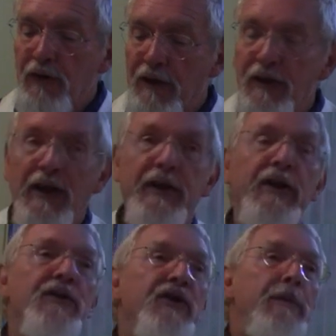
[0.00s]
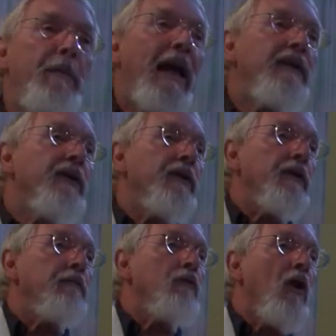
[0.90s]
translated as dependent
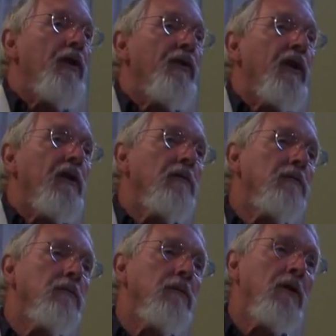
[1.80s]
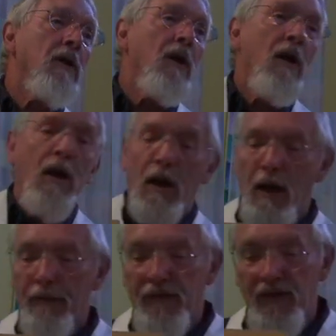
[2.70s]
arising.
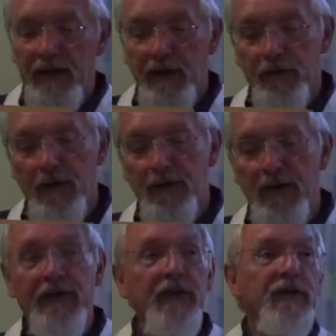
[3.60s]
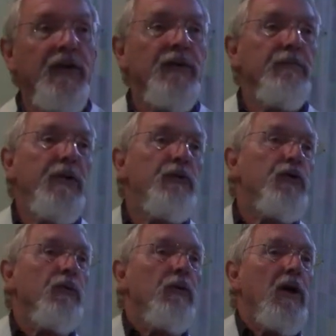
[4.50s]
I've seen it translated as
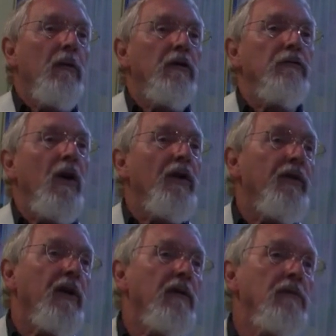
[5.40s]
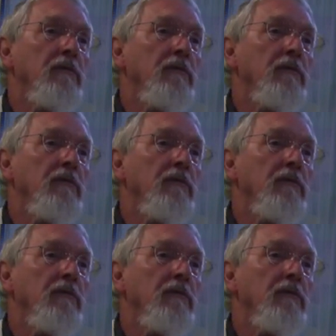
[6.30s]
mutual co-arising.